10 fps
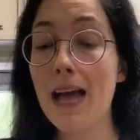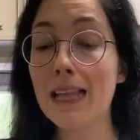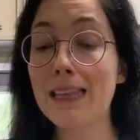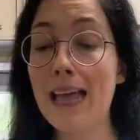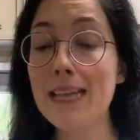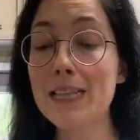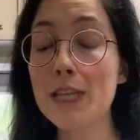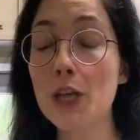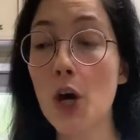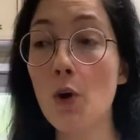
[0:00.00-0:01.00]
let's
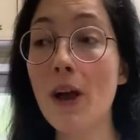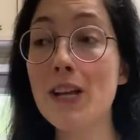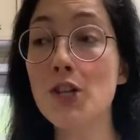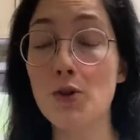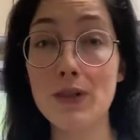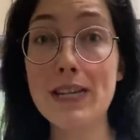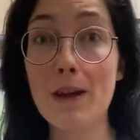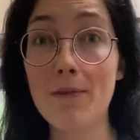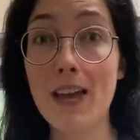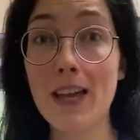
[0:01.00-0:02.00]
go and do the
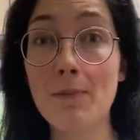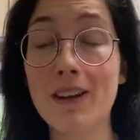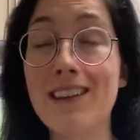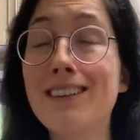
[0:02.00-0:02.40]
damn thing because